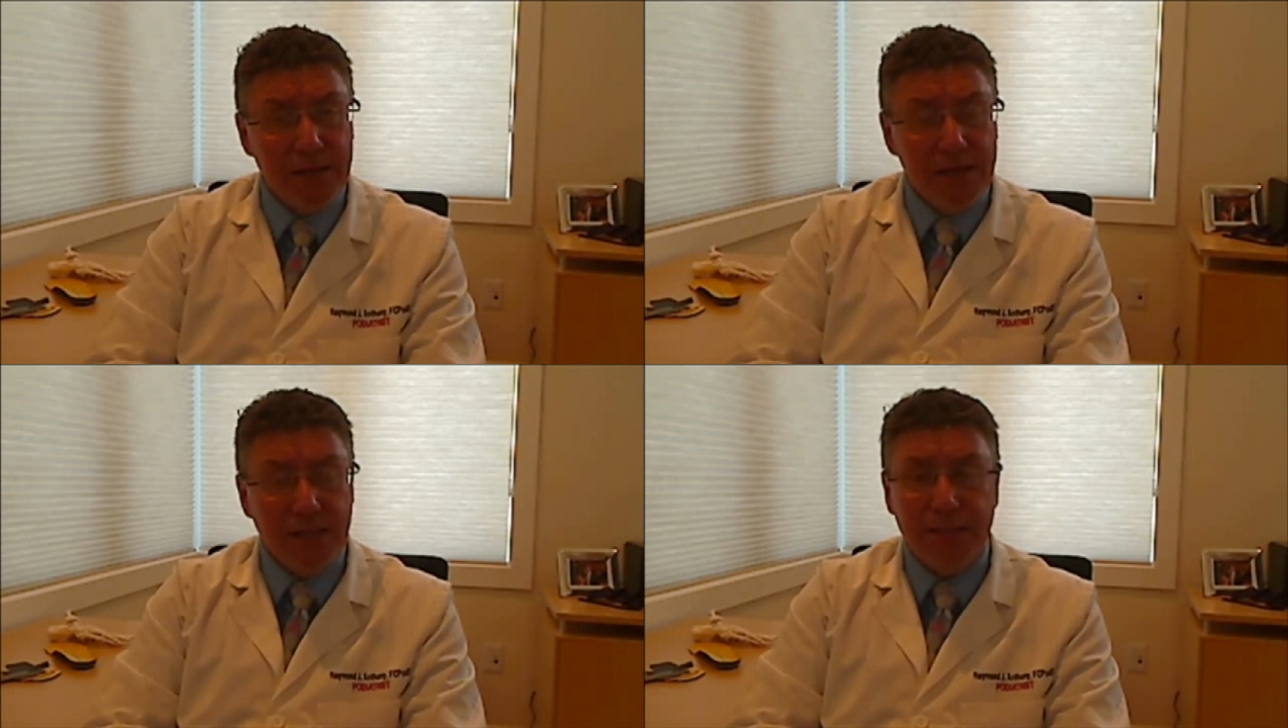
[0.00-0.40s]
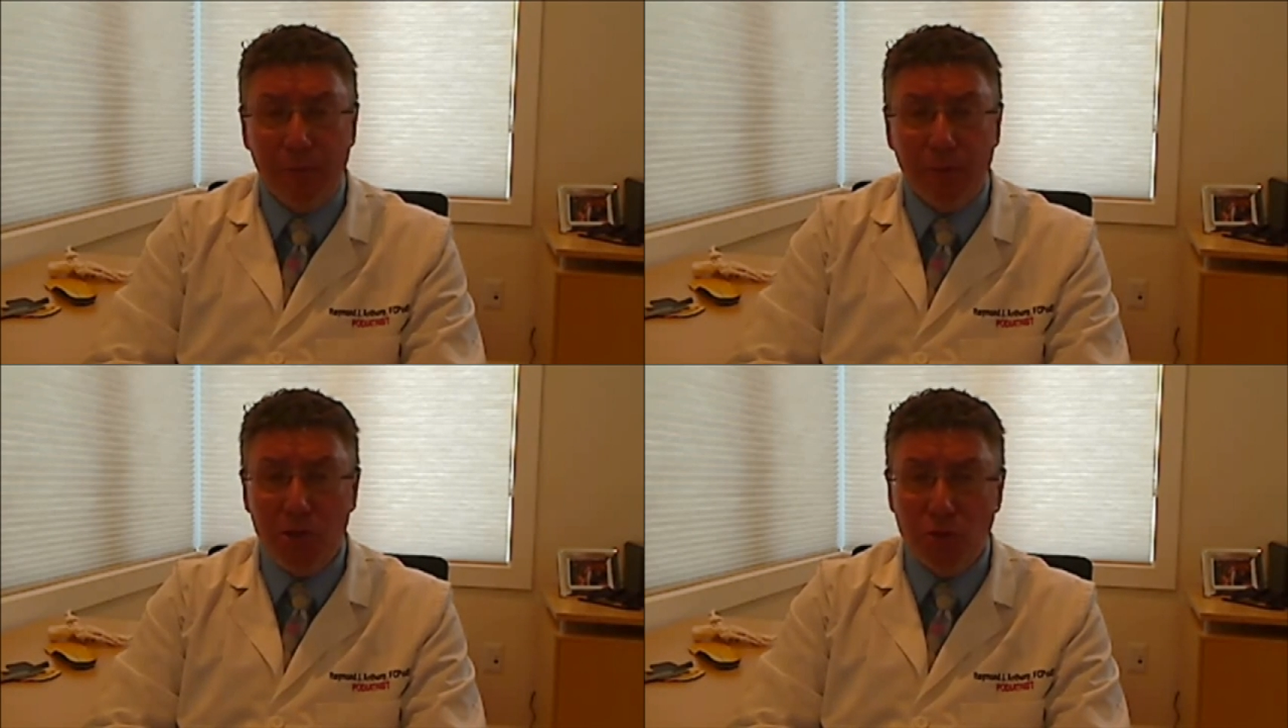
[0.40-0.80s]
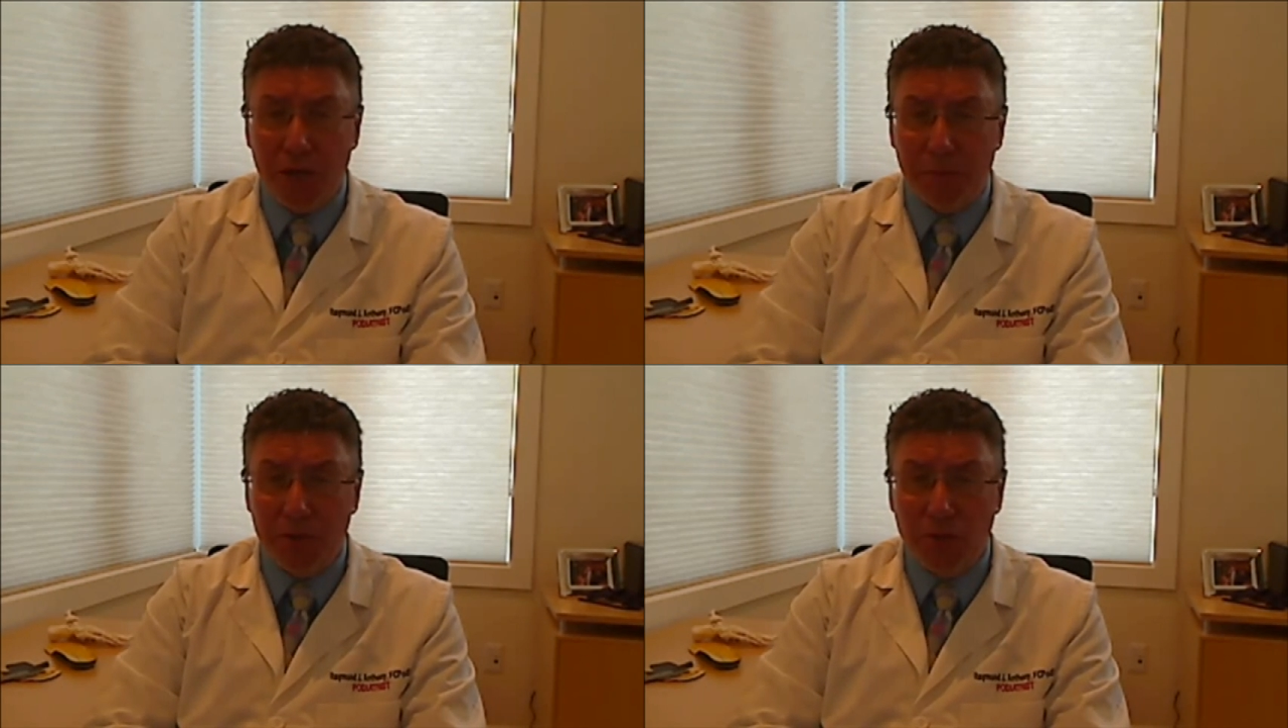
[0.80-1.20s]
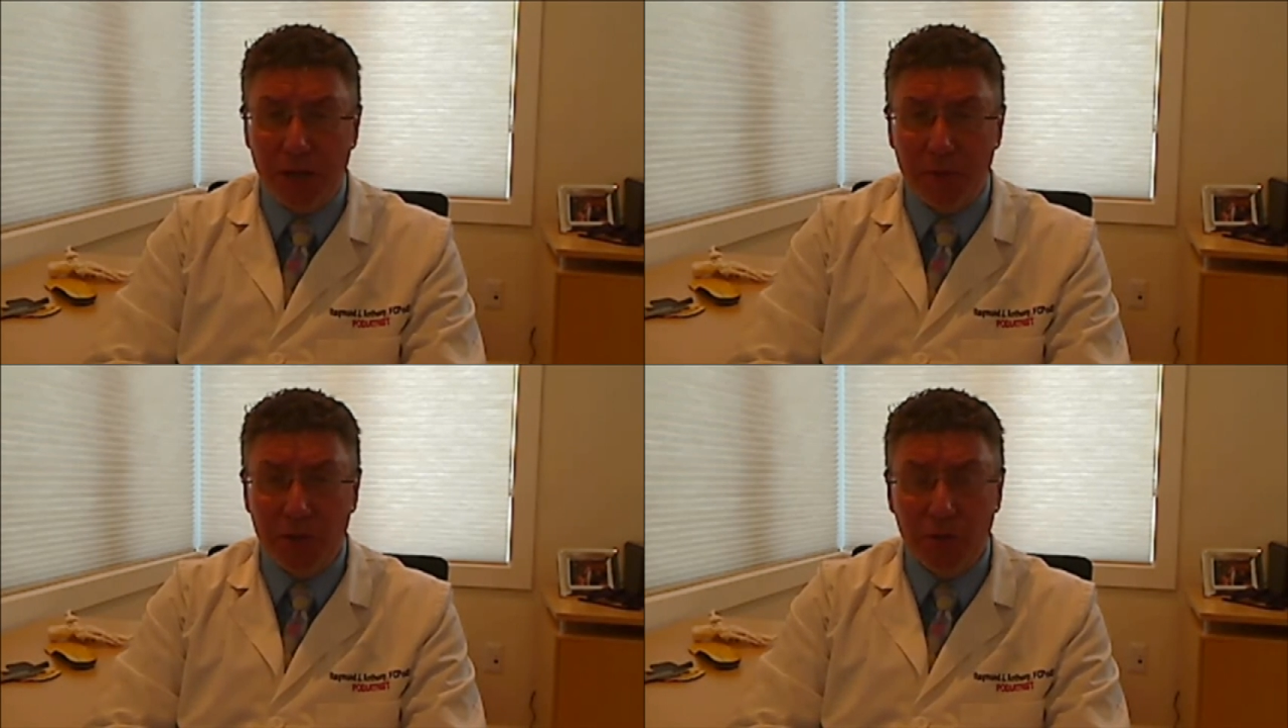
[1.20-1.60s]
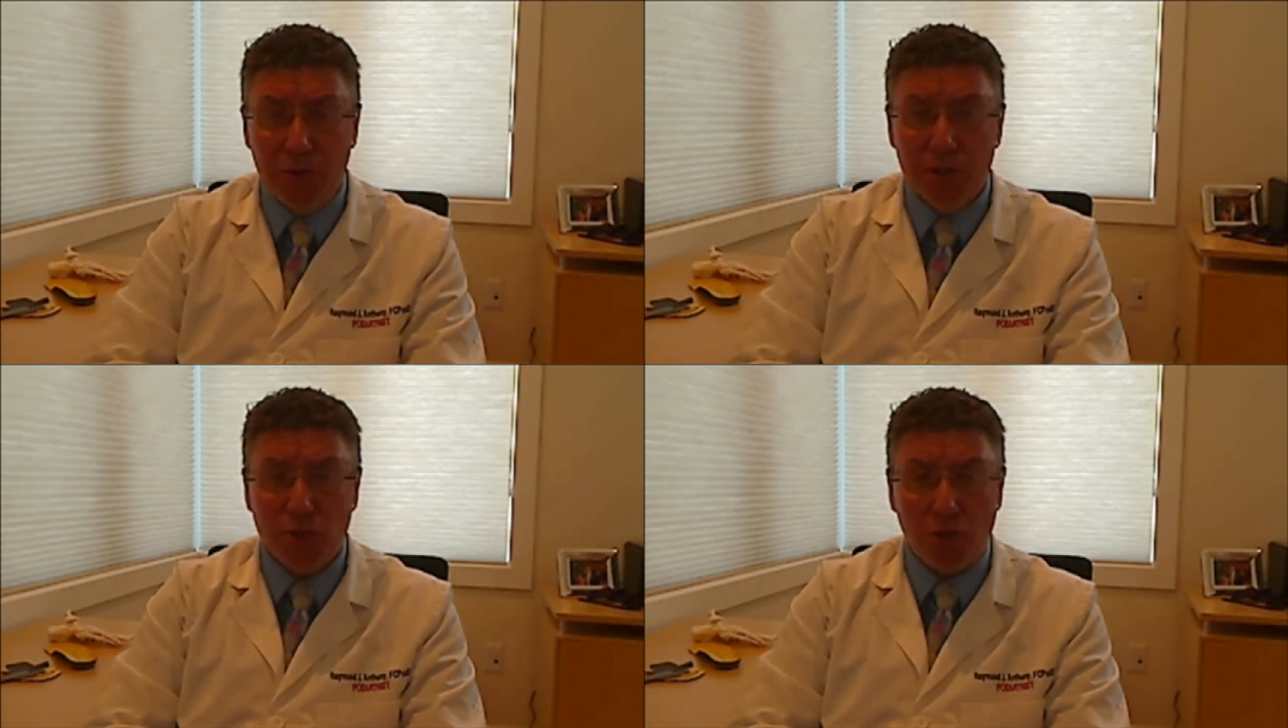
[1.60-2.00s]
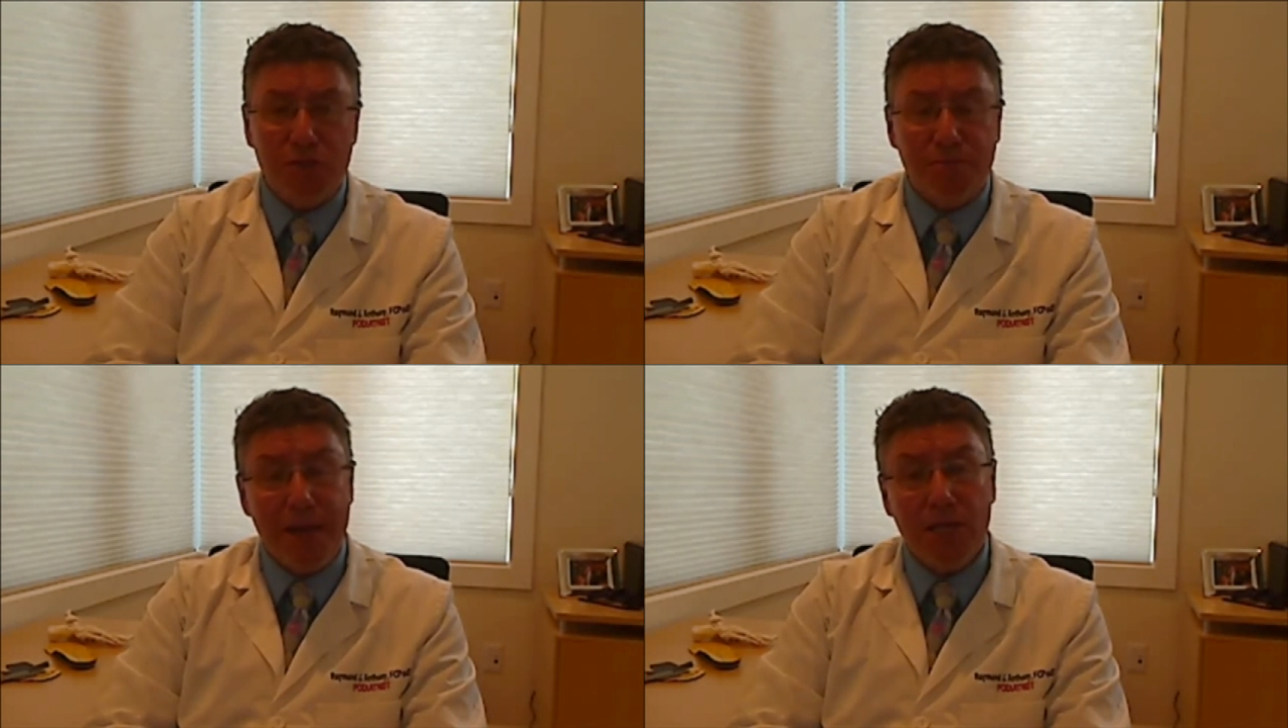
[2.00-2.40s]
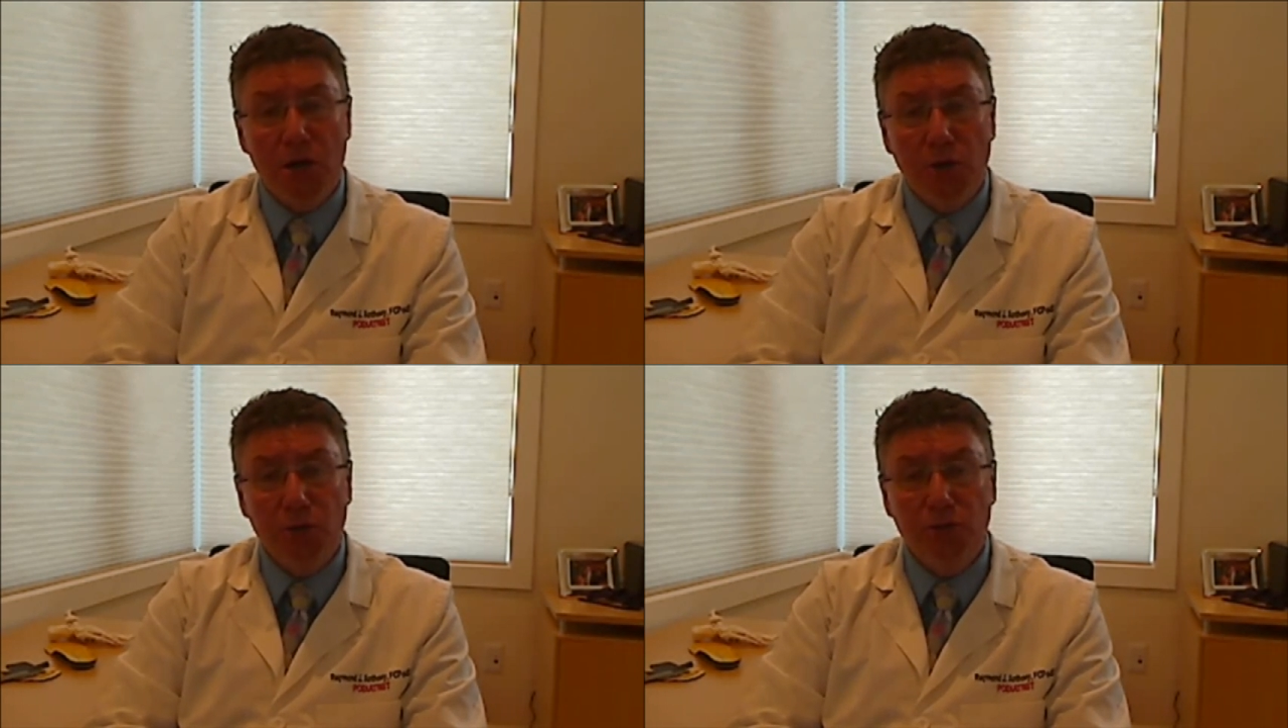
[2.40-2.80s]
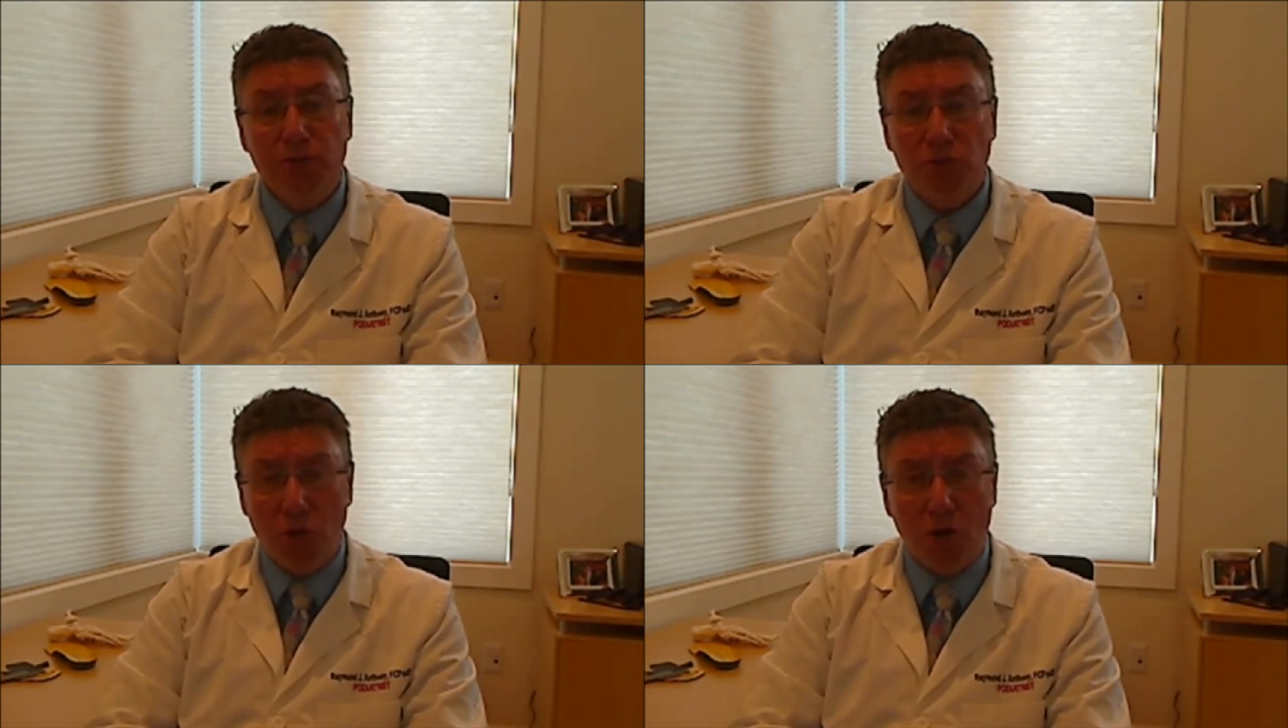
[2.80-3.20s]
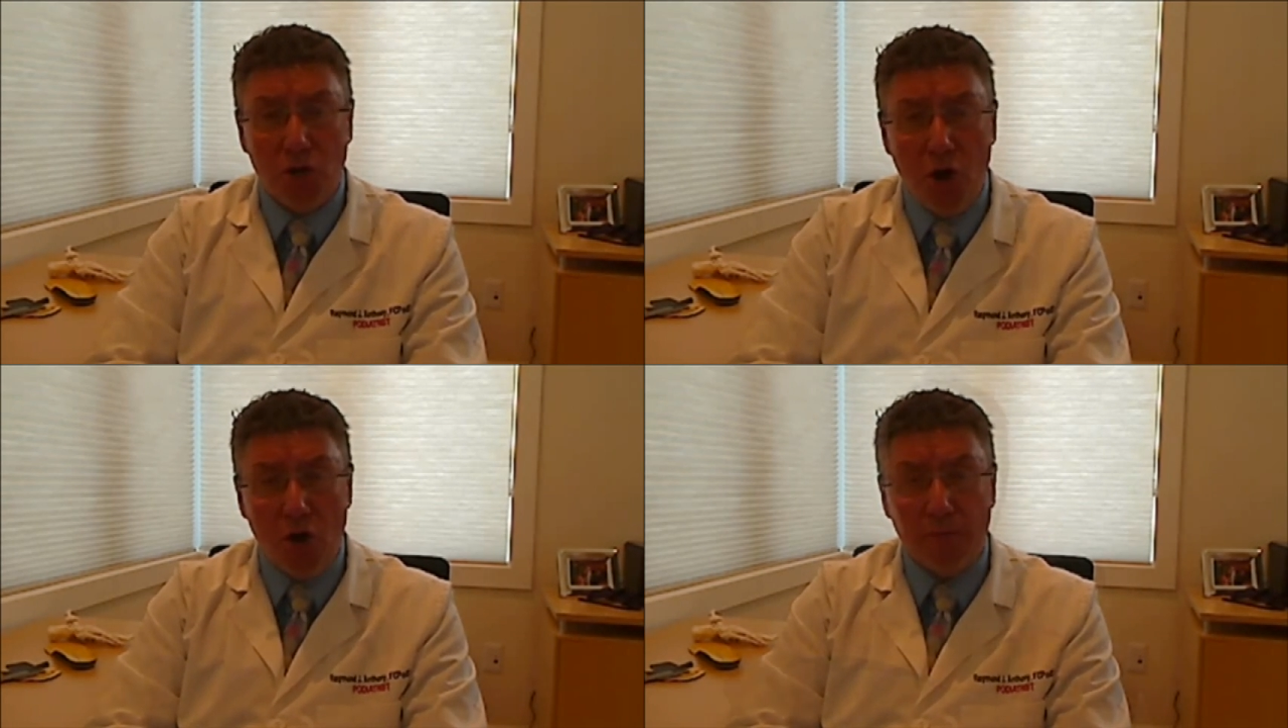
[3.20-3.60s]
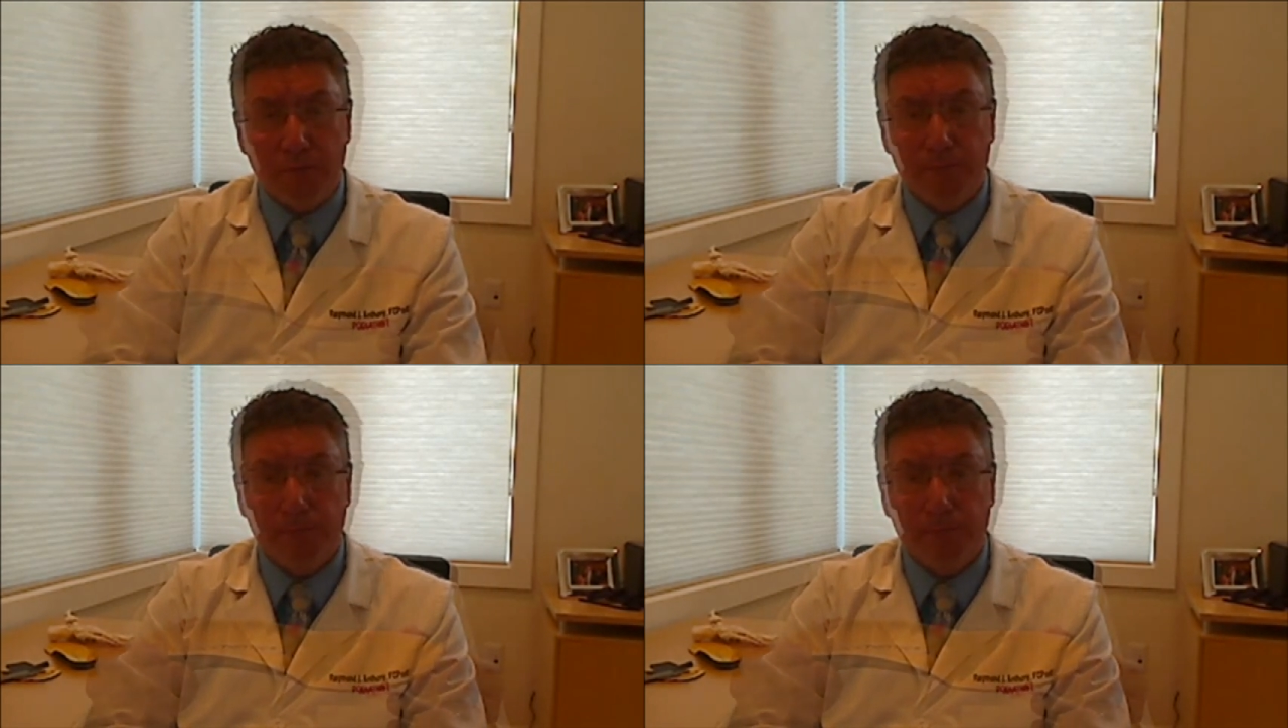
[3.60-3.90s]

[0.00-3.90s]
at www.spenco.com.